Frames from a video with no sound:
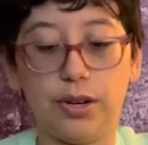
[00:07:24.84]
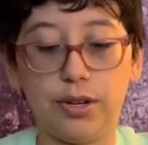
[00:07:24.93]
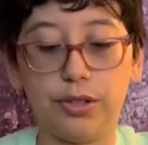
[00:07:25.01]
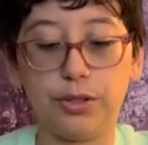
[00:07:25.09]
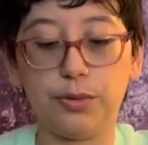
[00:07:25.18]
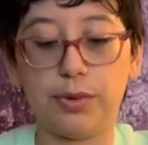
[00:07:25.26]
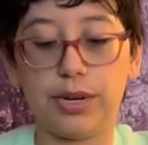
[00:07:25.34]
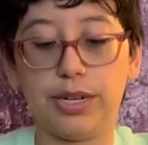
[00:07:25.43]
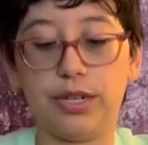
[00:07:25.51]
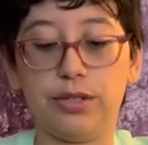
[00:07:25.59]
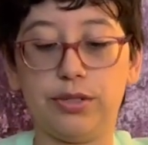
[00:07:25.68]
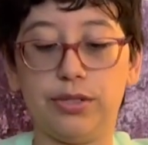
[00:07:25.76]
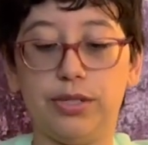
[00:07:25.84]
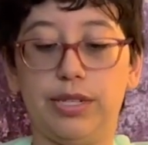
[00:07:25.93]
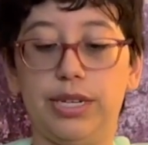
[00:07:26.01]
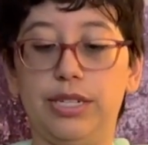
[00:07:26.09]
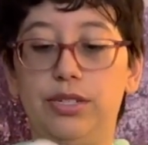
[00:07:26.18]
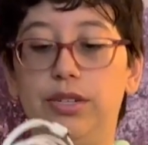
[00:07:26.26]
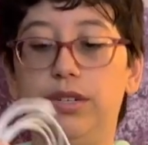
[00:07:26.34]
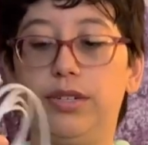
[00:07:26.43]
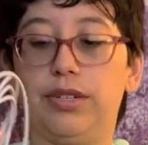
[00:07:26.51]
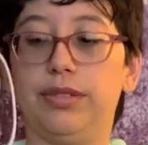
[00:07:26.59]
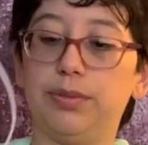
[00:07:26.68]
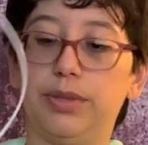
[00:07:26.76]
all the wires that I took,
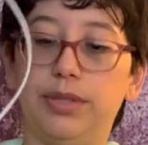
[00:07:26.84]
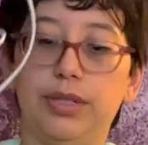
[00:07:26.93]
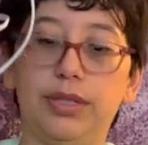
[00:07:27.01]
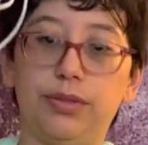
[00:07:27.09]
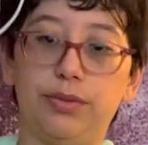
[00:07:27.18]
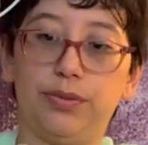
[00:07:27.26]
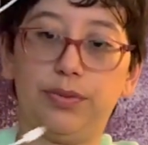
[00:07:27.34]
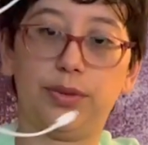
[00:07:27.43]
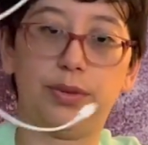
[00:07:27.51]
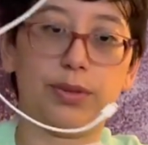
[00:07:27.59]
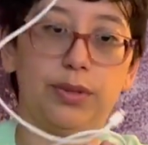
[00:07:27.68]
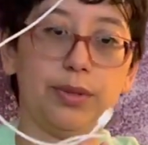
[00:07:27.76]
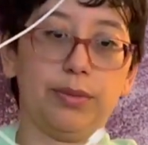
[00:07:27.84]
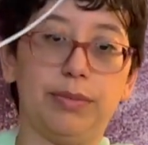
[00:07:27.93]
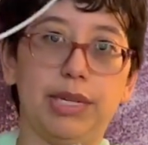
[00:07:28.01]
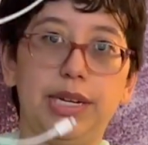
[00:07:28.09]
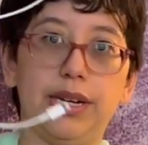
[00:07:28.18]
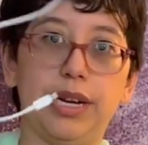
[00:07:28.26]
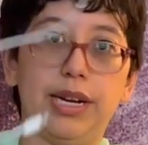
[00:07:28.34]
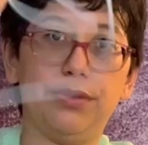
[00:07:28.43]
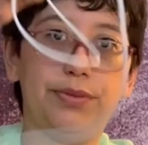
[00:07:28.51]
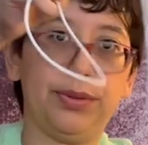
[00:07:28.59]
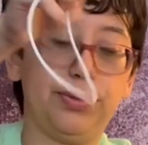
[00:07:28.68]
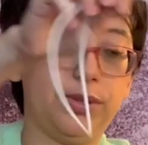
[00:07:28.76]
one is for my
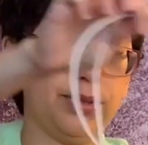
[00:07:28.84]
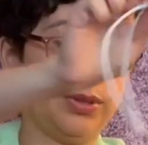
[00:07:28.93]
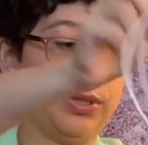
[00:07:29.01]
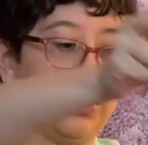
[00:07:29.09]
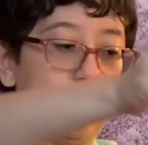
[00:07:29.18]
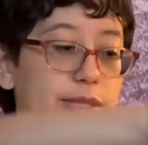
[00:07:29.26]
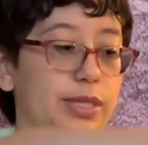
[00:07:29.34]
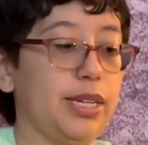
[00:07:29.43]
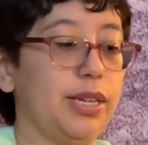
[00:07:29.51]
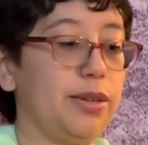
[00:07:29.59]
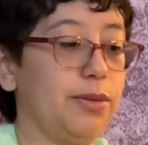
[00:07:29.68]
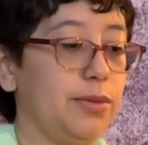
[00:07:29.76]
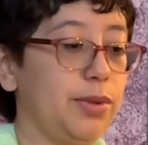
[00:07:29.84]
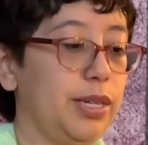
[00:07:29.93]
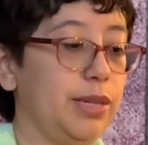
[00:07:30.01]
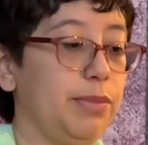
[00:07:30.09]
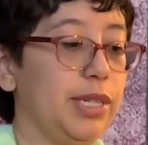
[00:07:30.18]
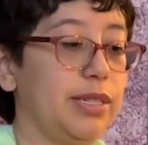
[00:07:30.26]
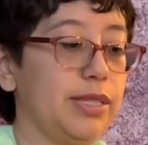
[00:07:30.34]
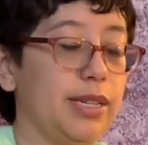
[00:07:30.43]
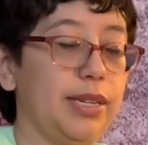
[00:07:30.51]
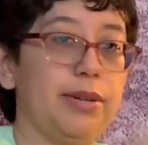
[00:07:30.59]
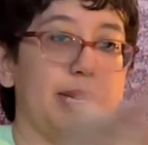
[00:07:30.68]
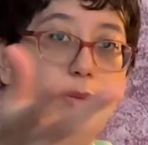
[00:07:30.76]
iPhone, so this is the second one because
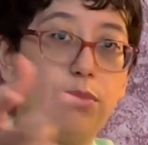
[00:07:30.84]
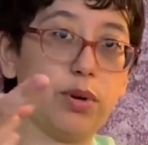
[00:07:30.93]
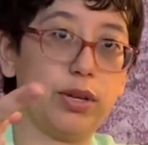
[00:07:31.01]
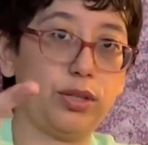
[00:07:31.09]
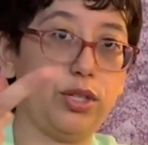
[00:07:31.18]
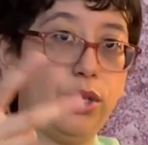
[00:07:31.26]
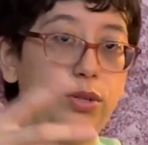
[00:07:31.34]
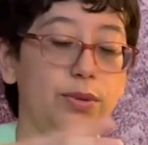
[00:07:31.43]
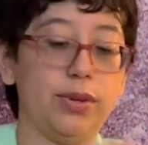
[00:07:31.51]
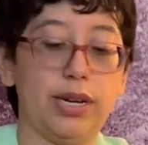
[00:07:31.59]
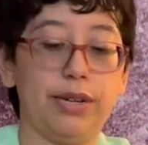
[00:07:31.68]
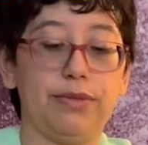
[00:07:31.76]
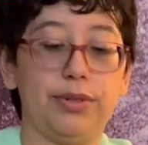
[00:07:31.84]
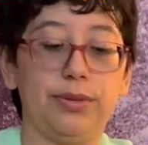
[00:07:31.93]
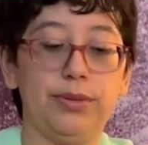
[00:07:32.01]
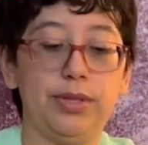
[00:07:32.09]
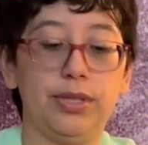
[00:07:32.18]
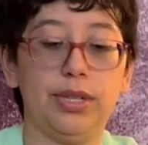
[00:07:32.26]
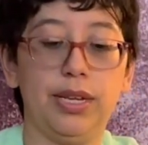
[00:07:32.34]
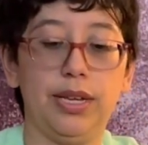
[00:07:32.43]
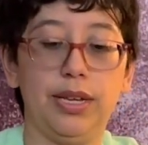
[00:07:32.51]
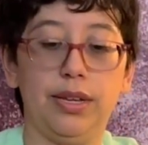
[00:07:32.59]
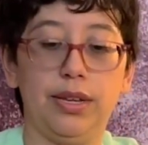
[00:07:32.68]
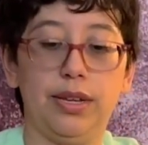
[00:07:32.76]
I had brought two iPhones.
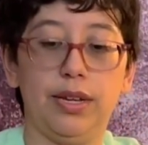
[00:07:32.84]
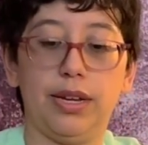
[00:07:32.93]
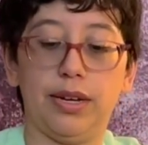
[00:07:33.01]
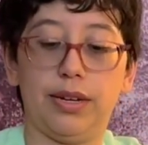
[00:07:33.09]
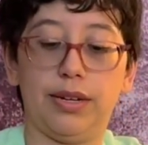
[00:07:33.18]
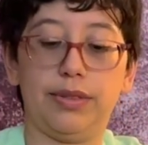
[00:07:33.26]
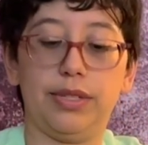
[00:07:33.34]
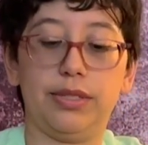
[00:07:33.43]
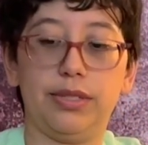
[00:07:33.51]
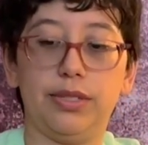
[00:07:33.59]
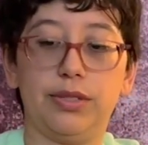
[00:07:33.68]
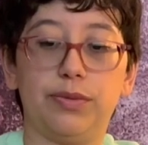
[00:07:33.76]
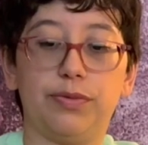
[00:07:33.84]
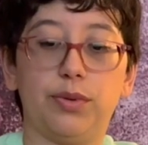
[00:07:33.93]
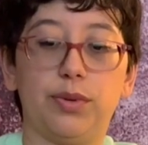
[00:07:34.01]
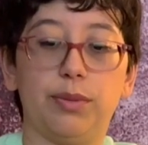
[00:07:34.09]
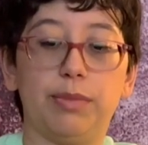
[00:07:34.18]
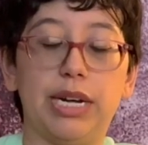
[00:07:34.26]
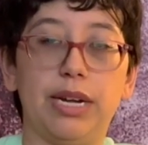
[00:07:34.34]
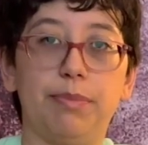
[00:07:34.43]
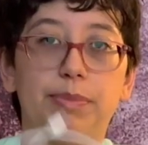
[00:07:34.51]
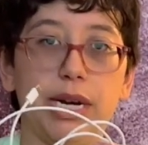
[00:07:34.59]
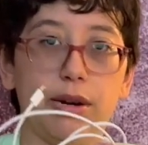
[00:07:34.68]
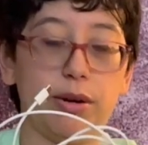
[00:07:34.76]
This is for my
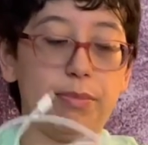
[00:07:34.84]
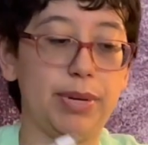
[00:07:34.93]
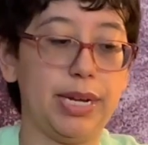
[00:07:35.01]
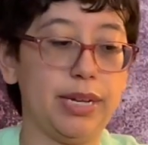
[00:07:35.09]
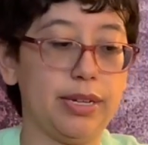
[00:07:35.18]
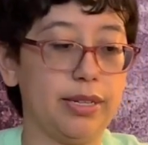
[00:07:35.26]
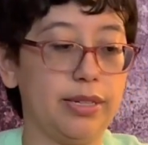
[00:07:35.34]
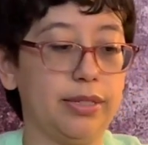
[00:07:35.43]
power bank,